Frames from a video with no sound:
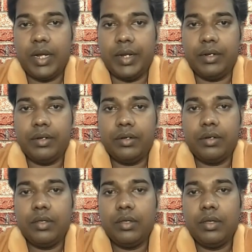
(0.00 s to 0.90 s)
and
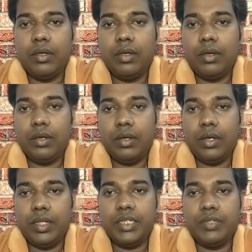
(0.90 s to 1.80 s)

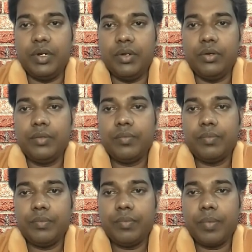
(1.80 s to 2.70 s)
in this window
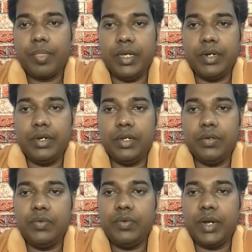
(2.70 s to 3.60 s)
here
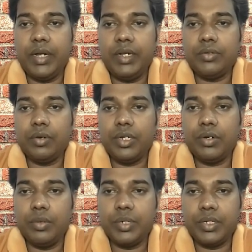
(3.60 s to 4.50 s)
you will find
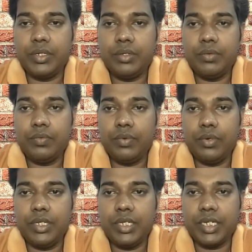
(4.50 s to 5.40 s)
installation options
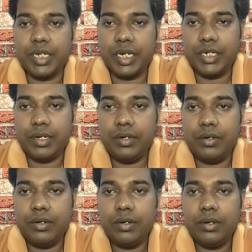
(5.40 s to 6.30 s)
for this extension.